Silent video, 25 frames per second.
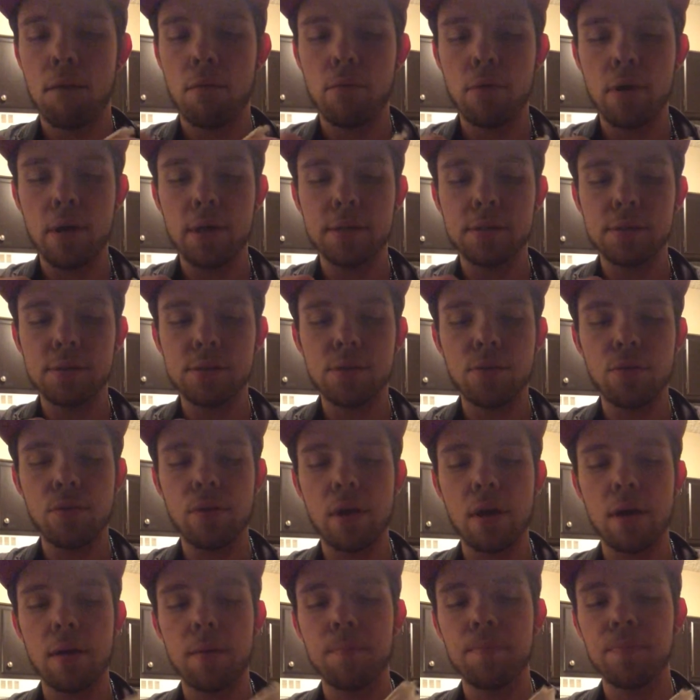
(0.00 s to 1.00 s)
right? So
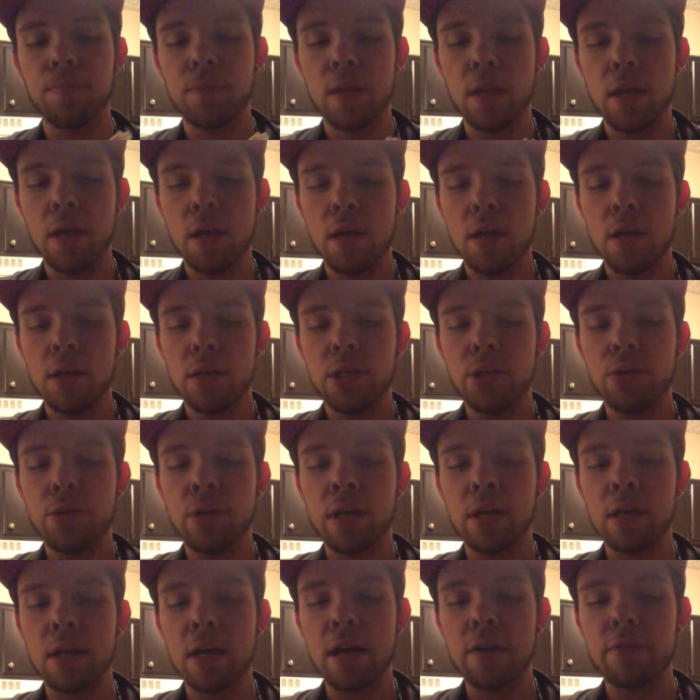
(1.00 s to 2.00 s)
that you
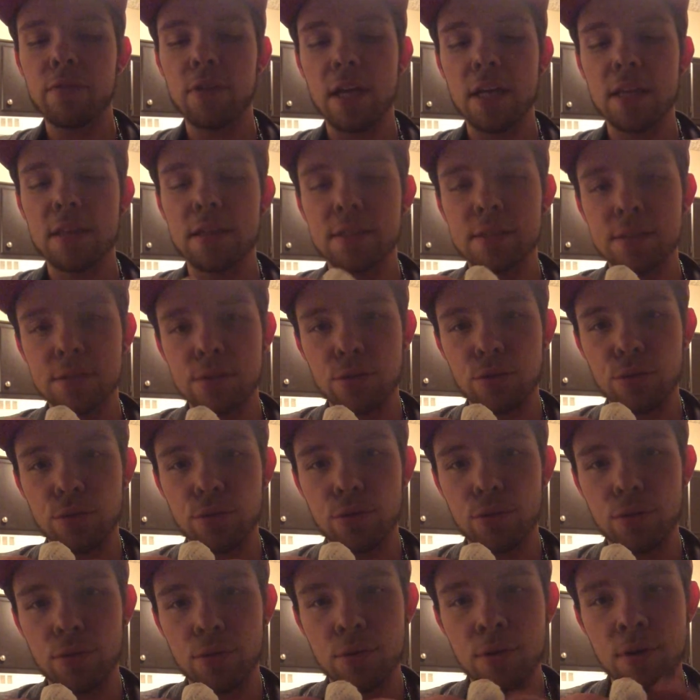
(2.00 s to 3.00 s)
kind of have like this
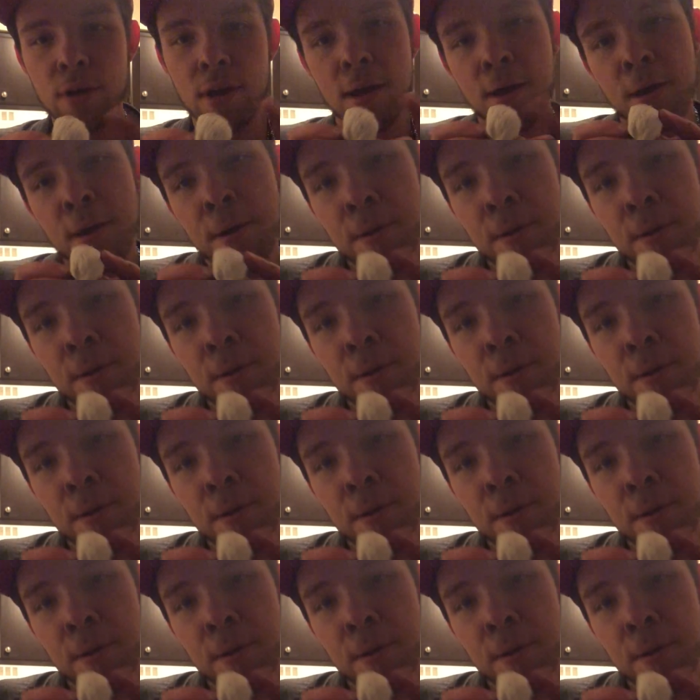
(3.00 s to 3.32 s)
little